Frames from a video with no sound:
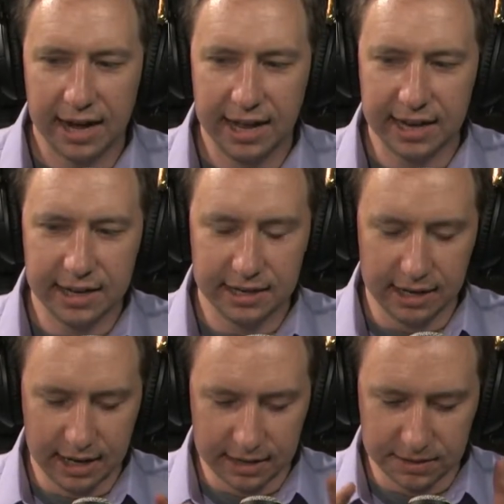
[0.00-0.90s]

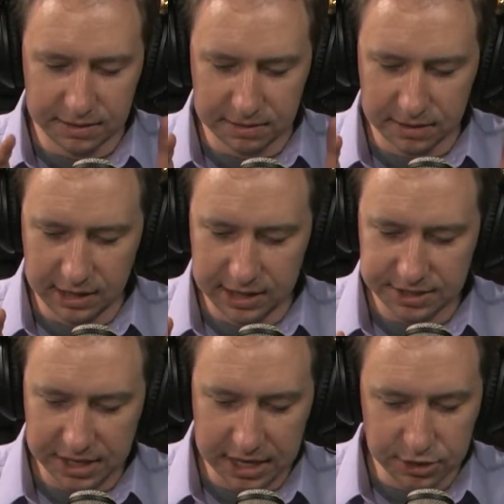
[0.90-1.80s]
it
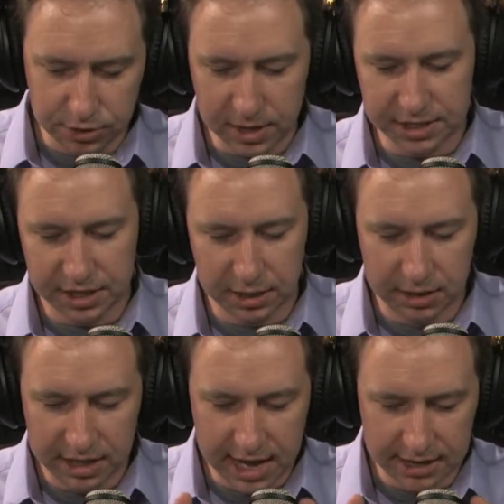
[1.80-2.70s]
is interesting
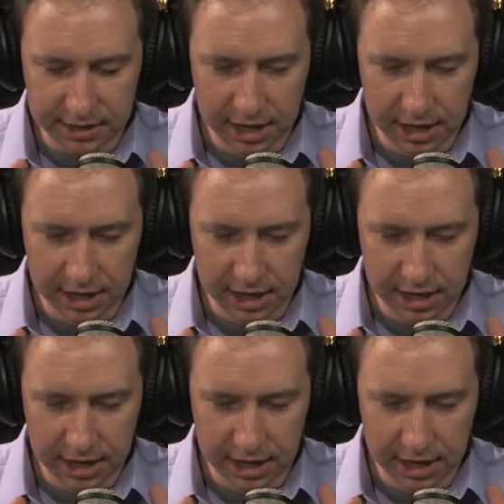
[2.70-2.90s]
that